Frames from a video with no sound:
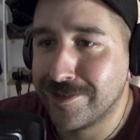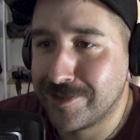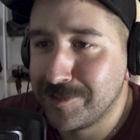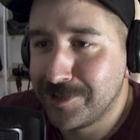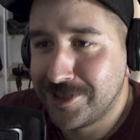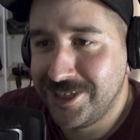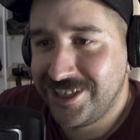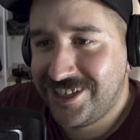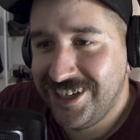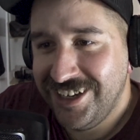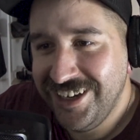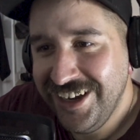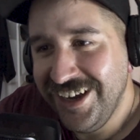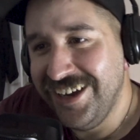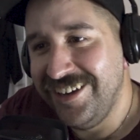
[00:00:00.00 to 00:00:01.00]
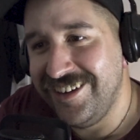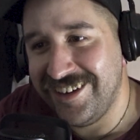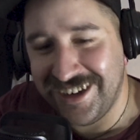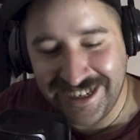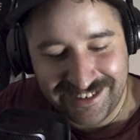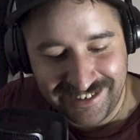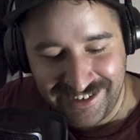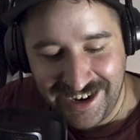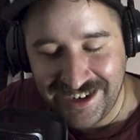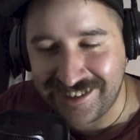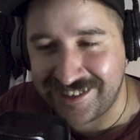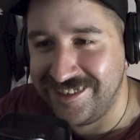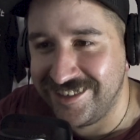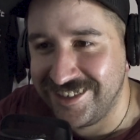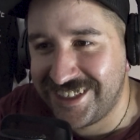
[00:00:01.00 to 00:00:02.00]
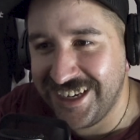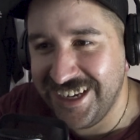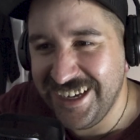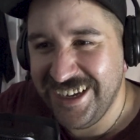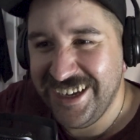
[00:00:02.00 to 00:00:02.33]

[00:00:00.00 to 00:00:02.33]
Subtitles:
after watching you guys at nationals.